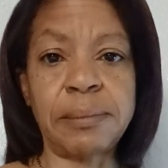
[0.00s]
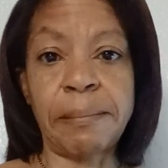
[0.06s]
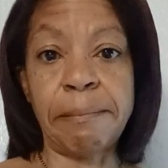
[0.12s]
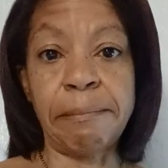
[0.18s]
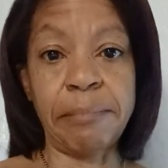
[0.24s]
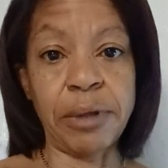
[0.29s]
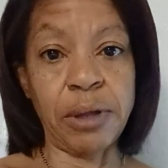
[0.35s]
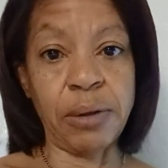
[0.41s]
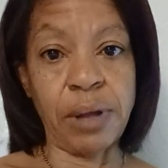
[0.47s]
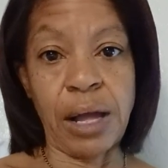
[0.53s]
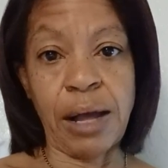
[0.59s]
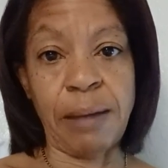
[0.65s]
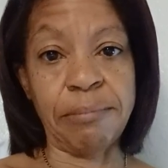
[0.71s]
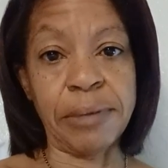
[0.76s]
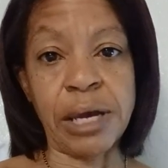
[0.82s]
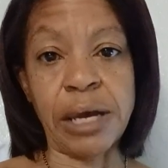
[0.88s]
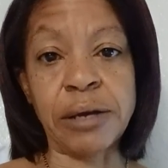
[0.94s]
Well,
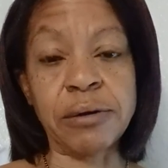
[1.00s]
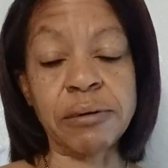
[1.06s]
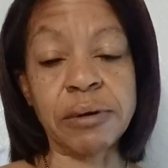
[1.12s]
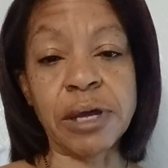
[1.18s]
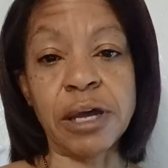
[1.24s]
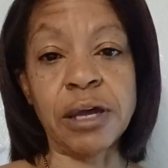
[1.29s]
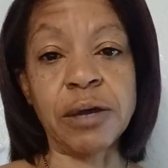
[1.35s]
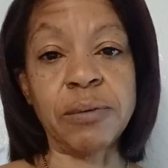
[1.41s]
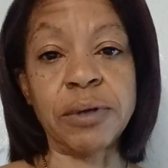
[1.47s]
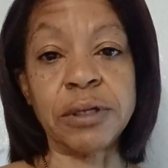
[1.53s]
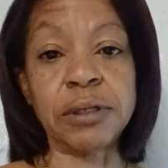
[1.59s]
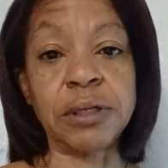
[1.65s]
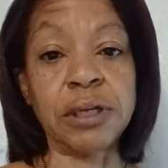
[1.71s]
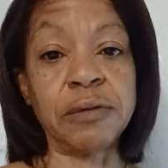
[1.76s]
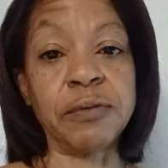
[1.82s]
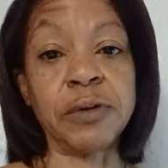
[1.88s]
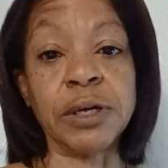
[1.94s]
I'm not okay with
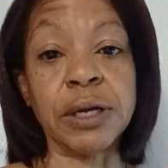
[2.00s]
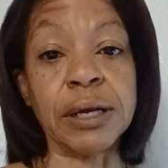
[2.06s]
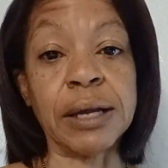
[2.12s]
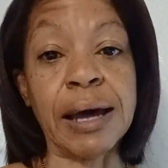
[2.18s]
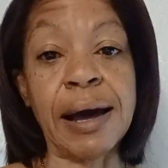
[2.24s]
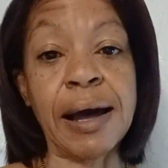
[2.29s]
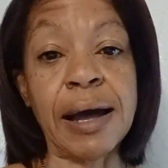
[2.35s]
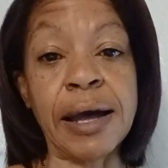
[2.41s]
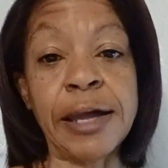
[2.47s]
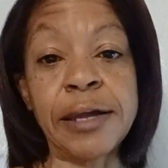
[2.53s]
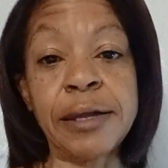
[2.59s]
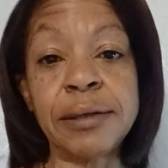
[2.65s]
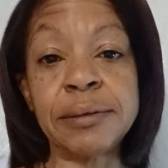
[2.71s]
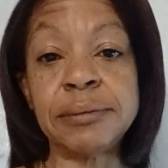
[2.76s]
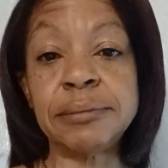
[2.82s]
living a lie.